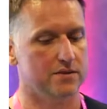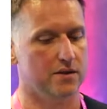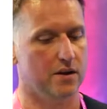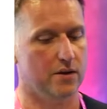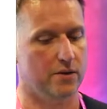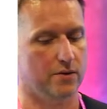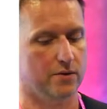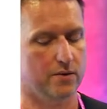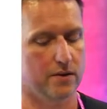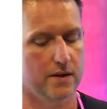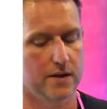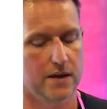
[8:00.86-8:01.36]

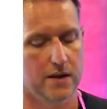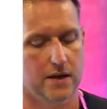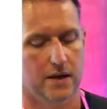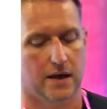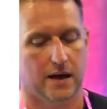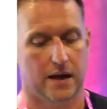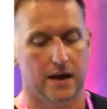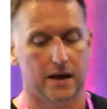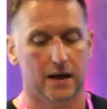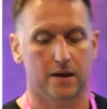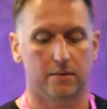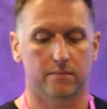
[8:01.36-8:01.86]
So
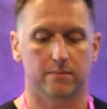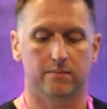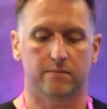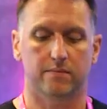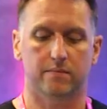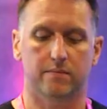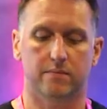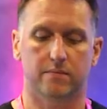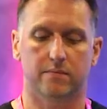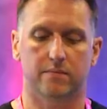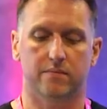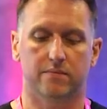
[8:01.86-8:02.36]

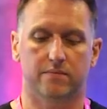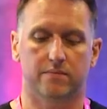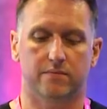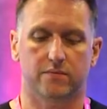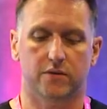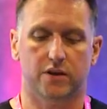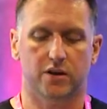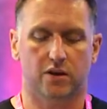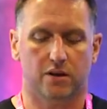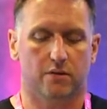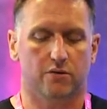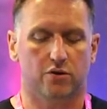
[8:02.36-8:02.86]

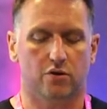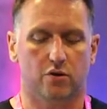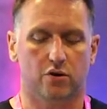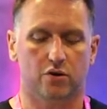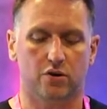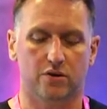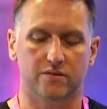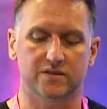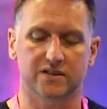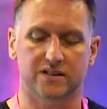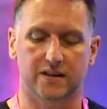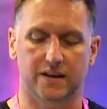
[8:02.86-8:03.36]
your
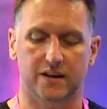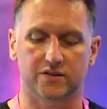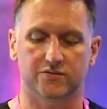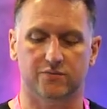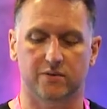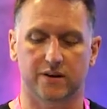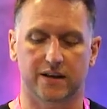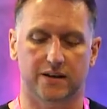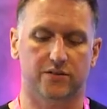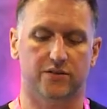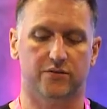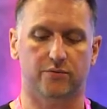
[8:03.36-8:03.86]
content is
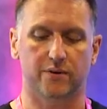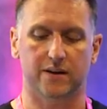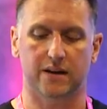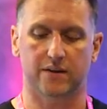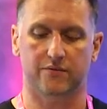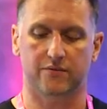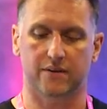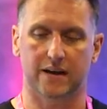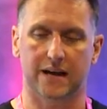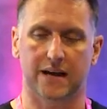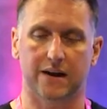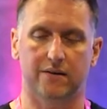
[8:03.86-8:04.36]
really in three
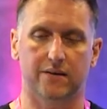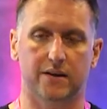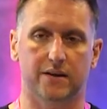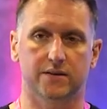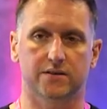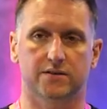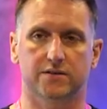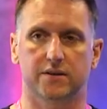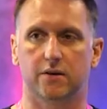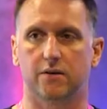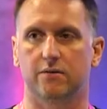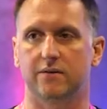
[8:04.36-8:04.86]
different areas.
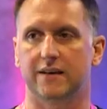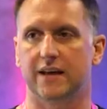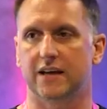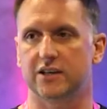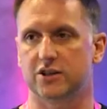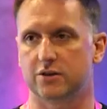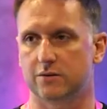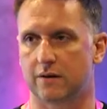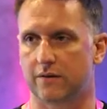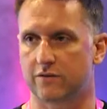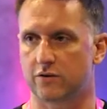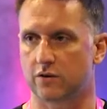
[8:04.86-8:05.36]
So
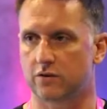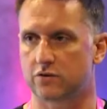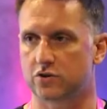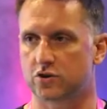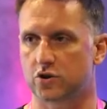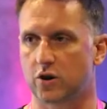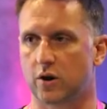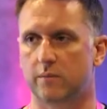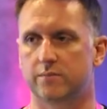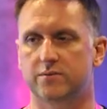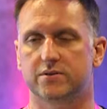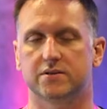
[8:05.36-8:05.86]
yes, you have your
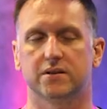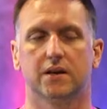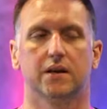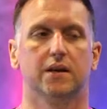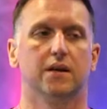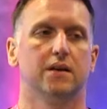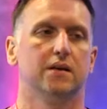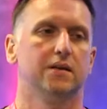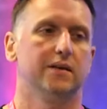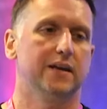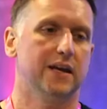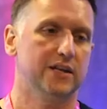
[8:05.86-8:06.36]
jobs.
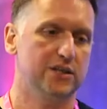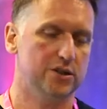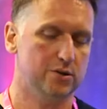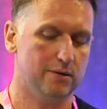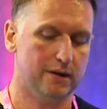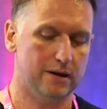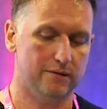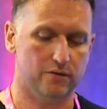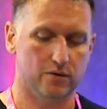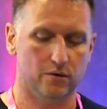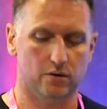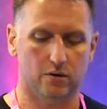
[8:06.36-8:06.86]
Yes, you
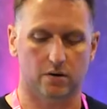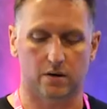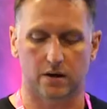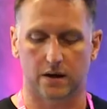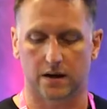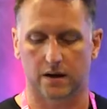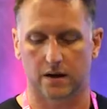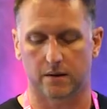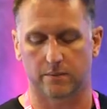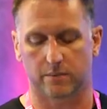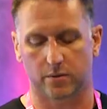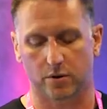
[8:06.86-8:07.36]
have your
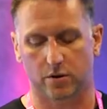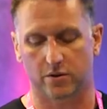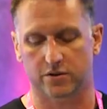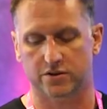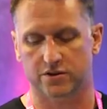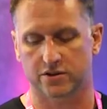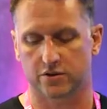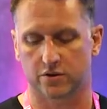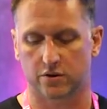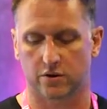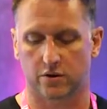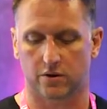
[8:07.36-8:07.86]

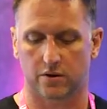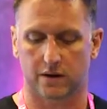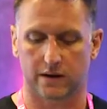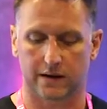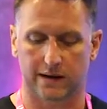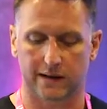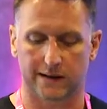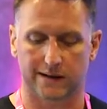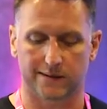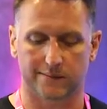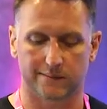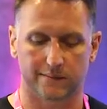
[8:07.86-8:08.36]
blogs and your
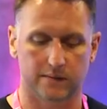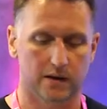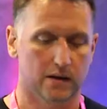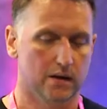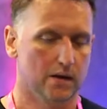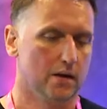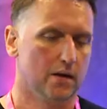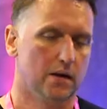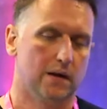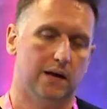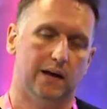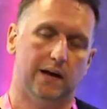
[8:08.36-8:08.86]

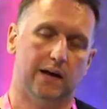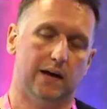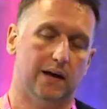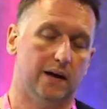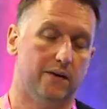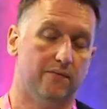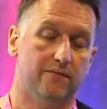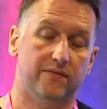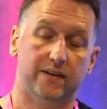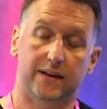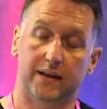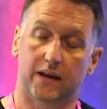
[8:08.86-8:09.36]

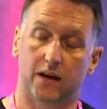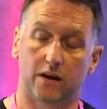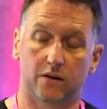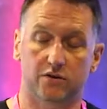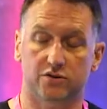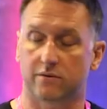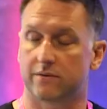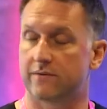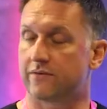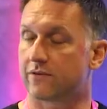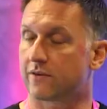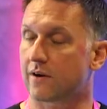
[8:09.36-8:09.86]

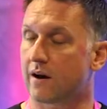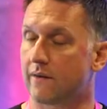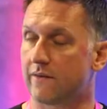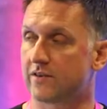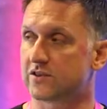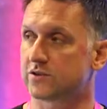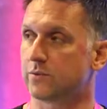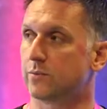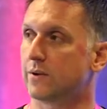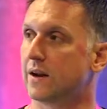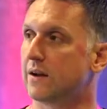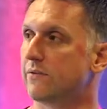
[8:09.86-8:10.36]
videos or
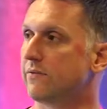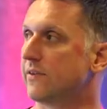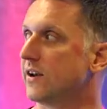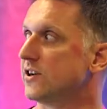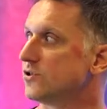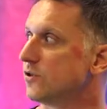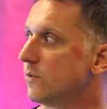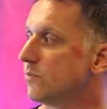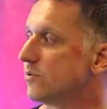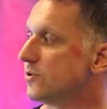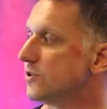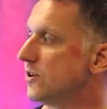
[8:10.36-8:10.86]
infographics or whatever it
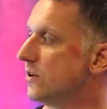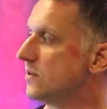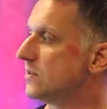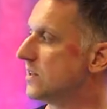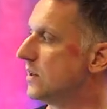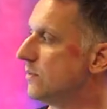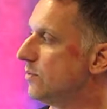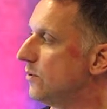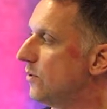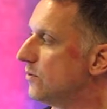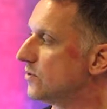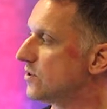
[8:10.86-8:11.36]
is you're
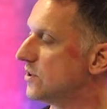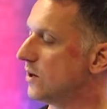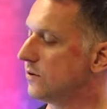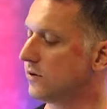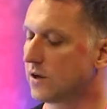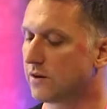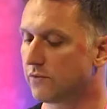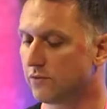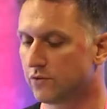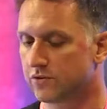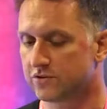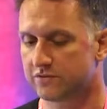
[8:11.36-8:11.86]
producing, but also you've
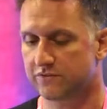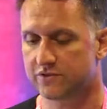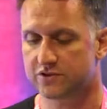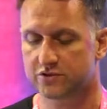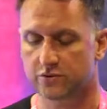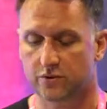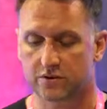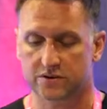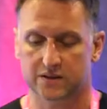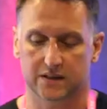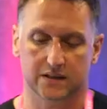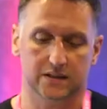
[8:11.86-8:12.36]
got your
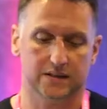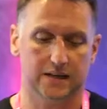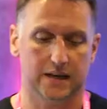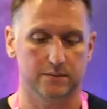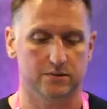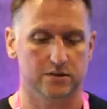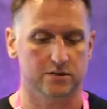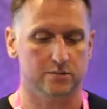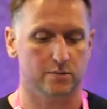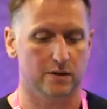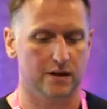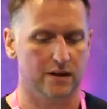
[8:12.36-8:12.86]
resourcing
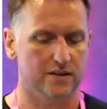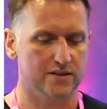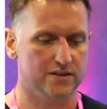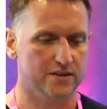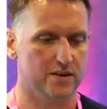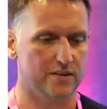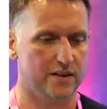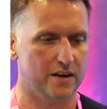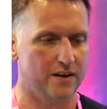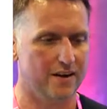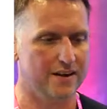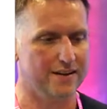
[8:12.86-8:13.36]
teams as well.
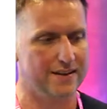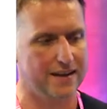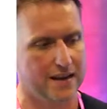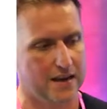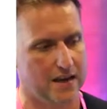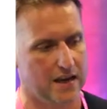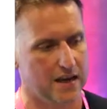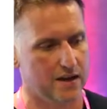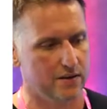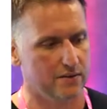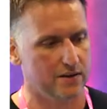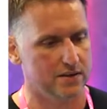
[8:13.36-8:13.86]
So the idea
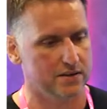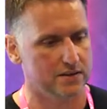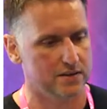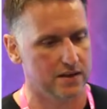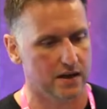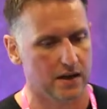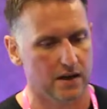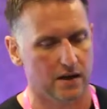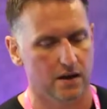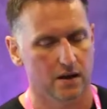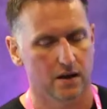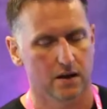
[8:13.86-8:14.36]
here is
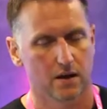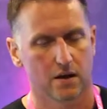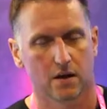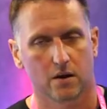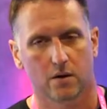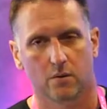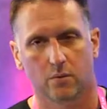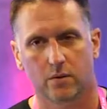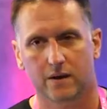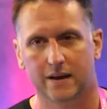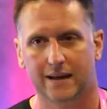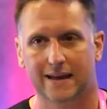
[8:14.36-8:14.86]
that
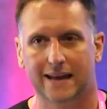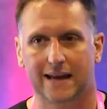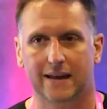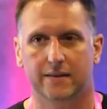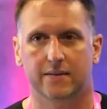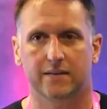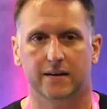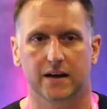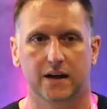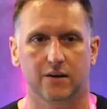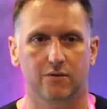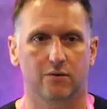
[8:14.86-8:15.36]
when a
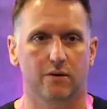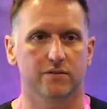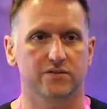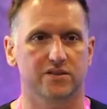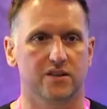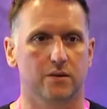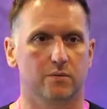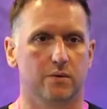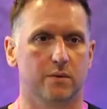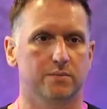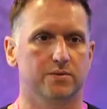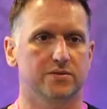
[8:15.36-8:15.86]
candidate arrives
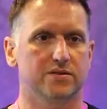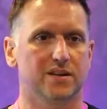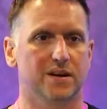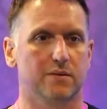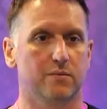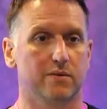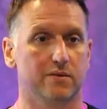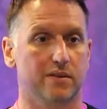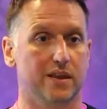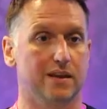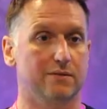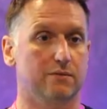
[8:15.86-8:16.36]
at the
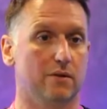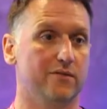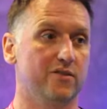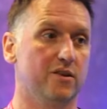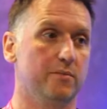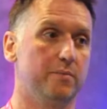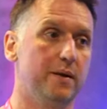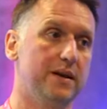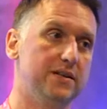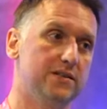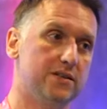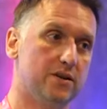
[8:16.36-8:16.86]
website, whether they arrive on
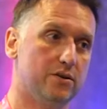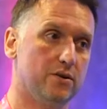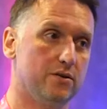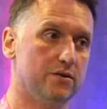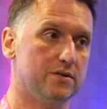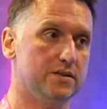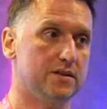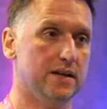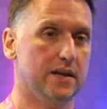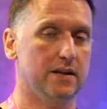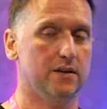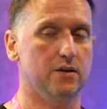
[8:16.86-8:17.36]
a piece of
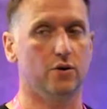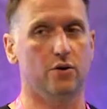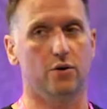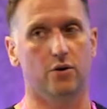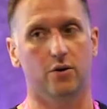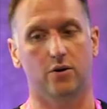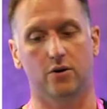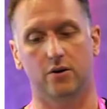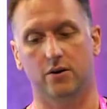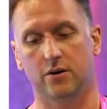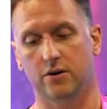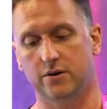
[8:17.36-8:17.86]
content
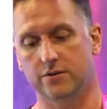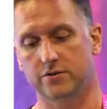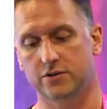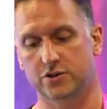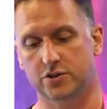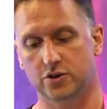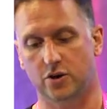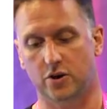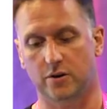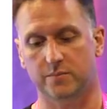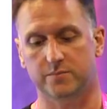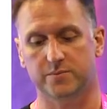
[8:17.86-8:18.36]
or on
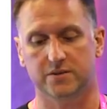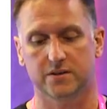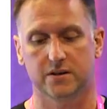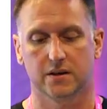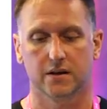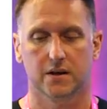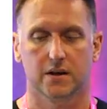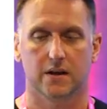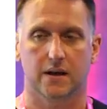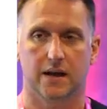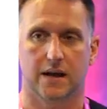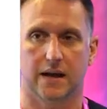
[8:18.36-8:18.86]
jobs,
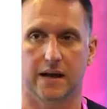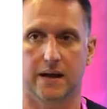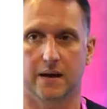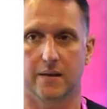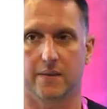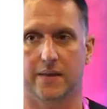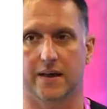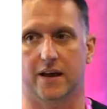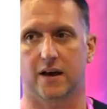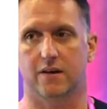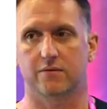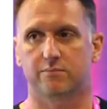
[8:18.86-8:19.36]

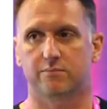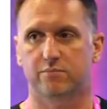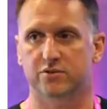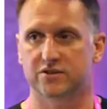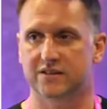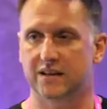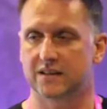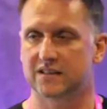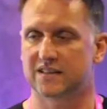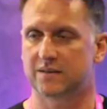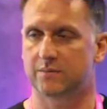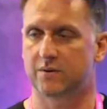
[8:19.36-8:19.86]
they are
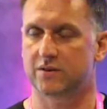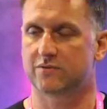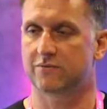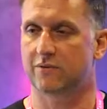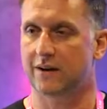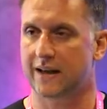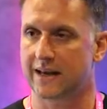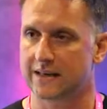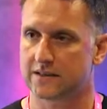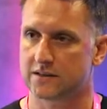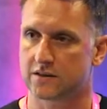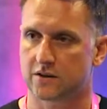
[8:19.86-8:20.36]
presented with
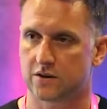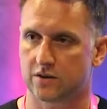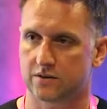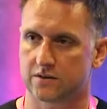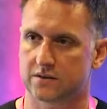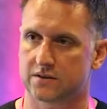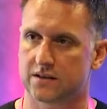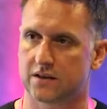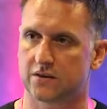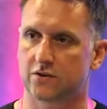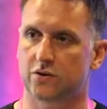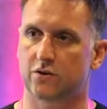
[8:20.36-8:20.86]
related
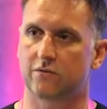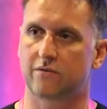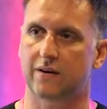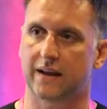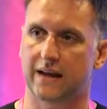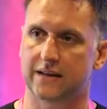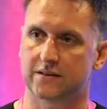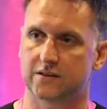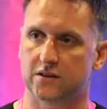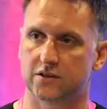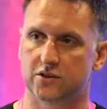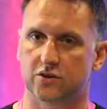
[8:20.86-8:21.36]
content or
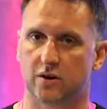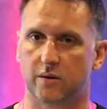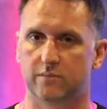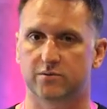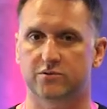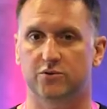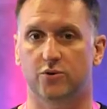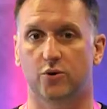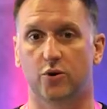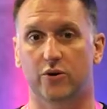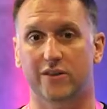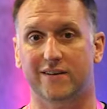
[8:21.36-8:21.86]
related
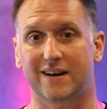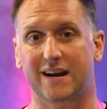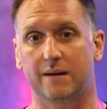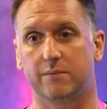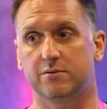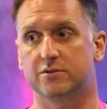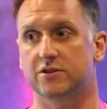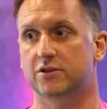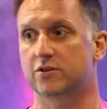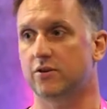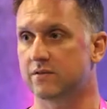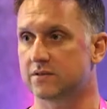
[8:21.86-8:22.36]
jobs, or they're able
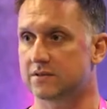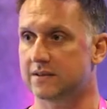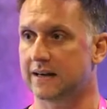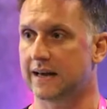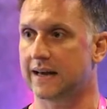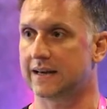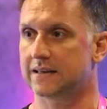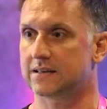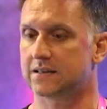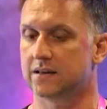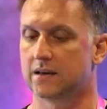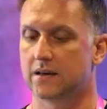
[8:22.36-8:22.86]
to
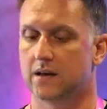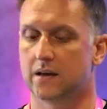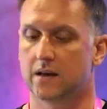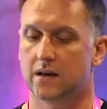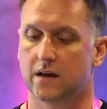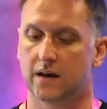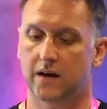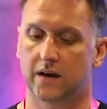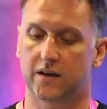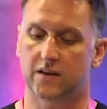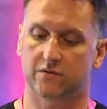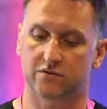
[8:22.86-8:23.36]
contact
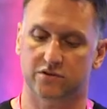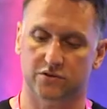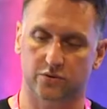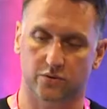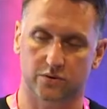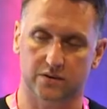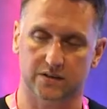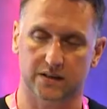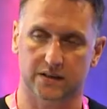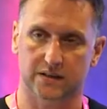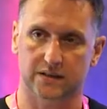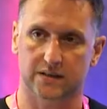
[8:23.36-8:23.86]
the
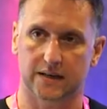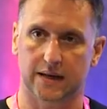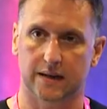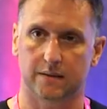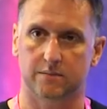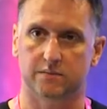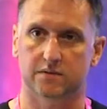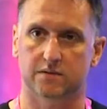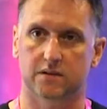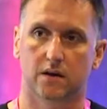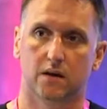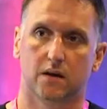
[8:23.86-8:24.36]
resourcing
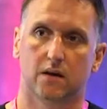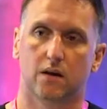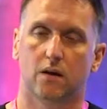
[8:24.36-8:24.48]
teams.